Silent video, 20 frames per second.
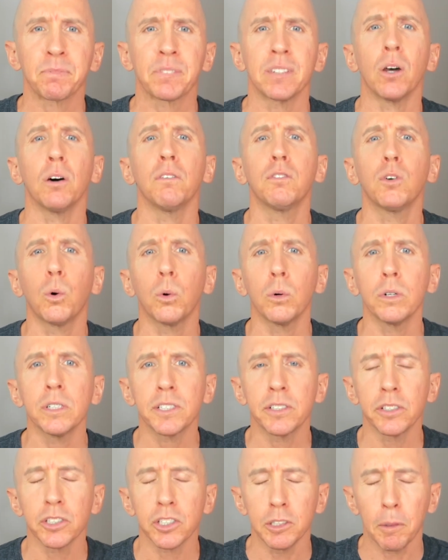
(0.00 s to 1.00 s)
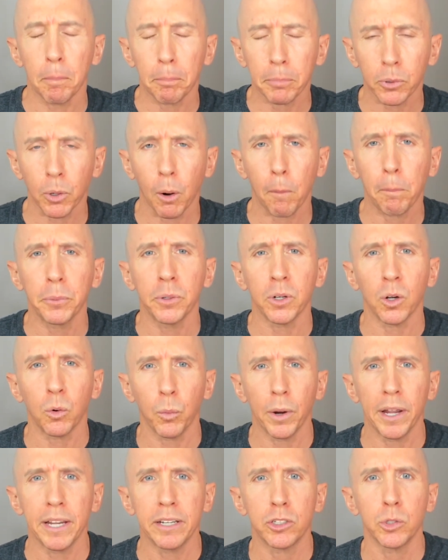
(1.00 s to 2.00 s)
Now, of course, there's an appropriate
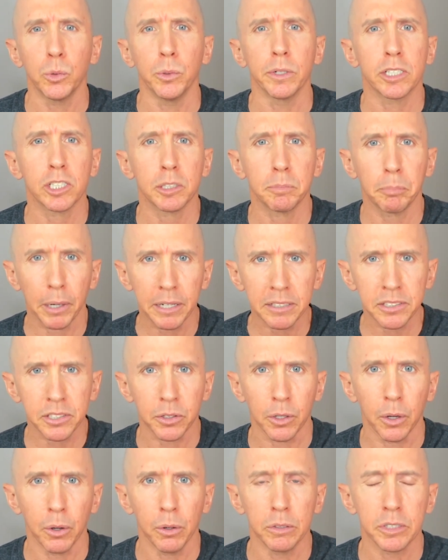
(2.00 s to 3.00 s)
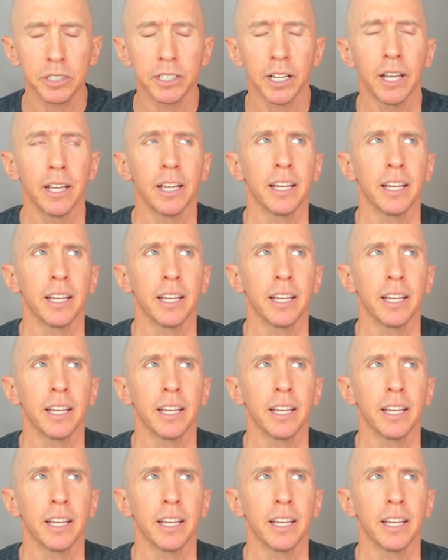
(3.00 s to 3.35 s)
way to express those